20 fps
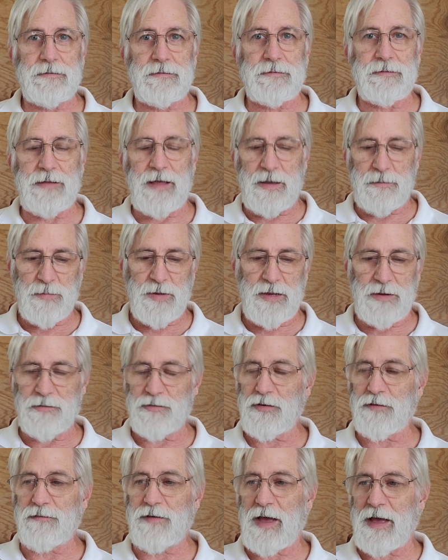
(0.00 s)
That means
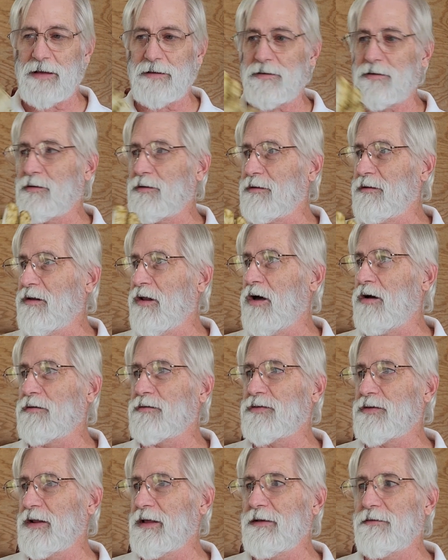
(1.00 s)
you've got long
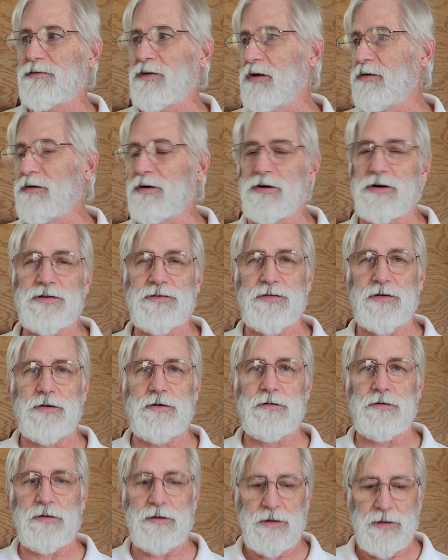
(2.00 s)
sleeves on your
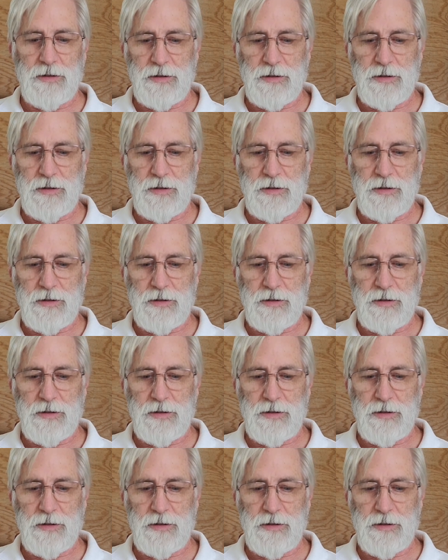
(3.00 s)
suit,